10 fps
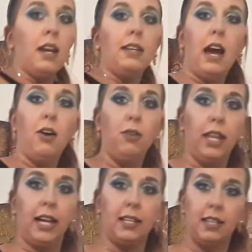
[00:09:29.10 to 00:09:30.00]
Now,
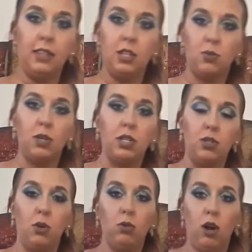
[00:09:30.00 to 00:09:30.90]
like I said, this one is
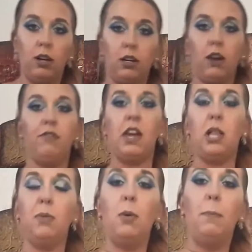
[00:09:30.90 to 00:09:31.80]
no longer
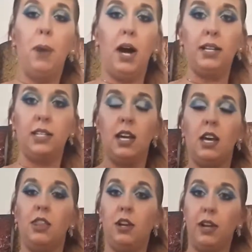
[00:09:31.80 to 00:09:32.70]
available, but
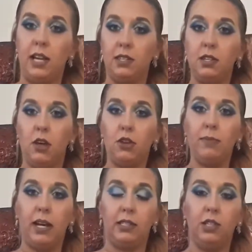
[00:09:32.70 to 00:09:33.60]
there is another
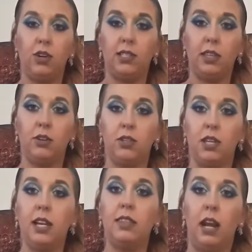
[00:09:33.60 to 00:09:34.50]
maxi dress on their
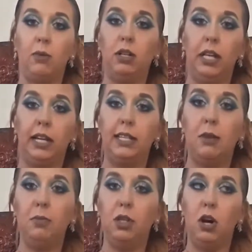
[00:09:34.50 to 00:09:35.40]
site that I will link
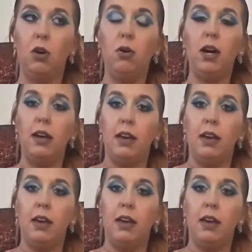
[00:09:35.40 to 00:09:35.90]
down below